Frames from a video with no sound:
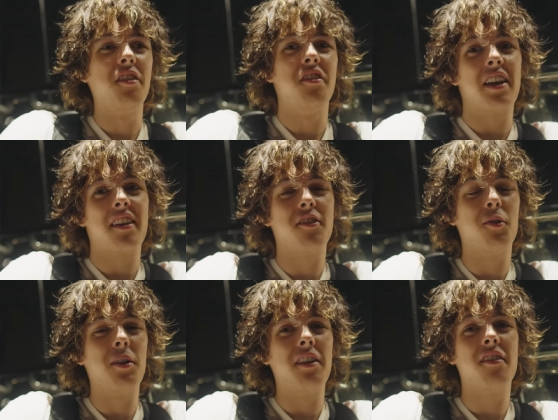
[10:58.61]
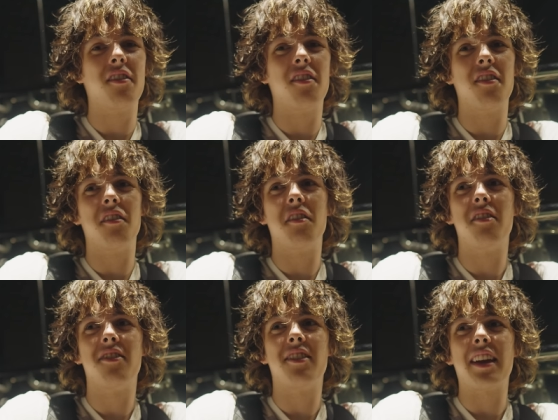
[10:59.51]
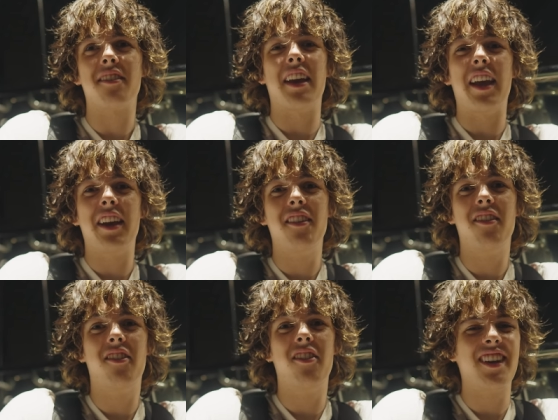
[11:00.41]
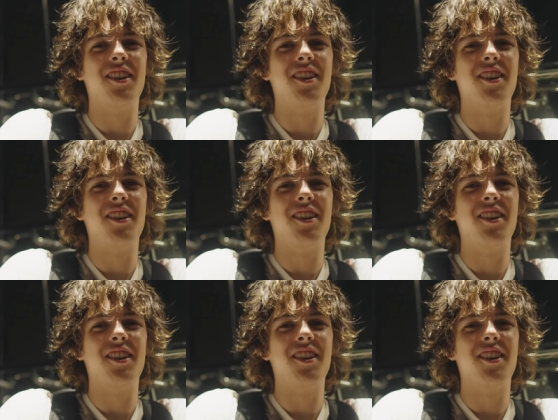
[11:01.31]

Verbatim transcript: sex toys, sex aids.